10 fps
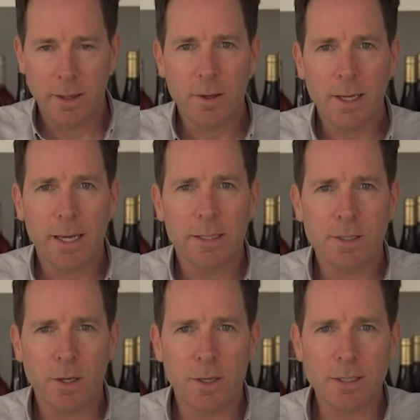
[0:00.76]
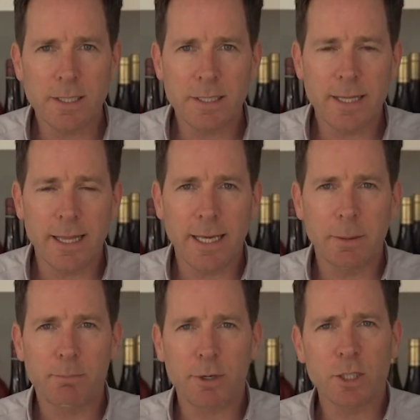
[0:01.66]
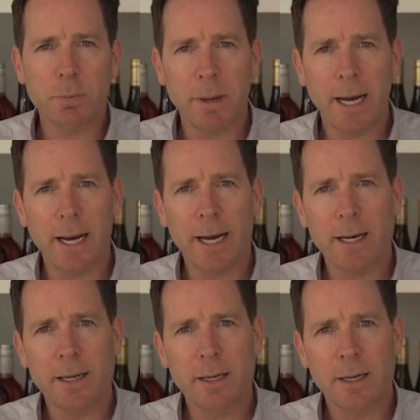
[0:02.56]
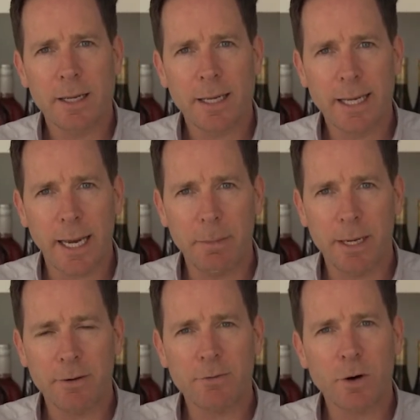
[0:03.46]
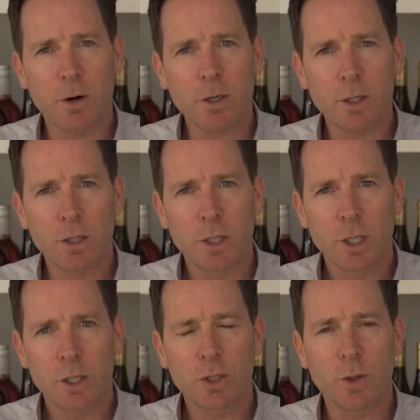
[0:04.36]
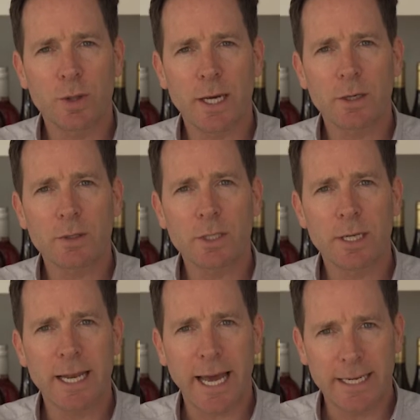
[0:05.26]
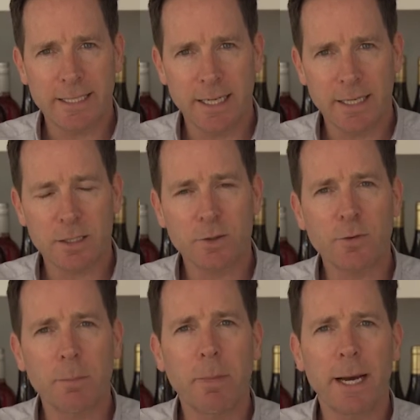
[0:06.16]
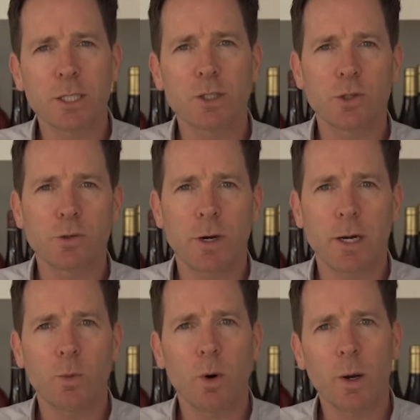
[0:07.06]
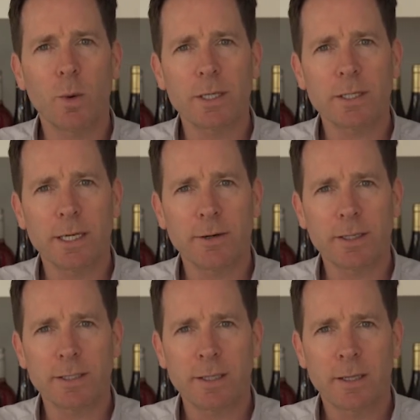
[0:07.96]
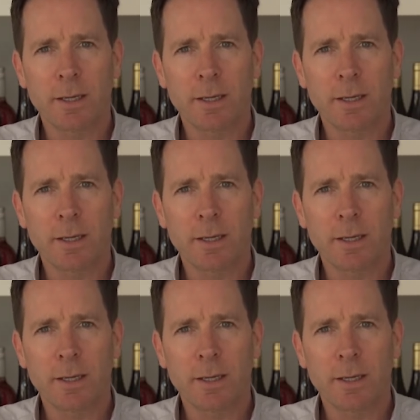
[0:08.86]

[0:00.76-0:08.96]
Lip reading: Okay, so this is the Bridge Pa Cabernet Franc 2018. It's from my Two Ring YY series.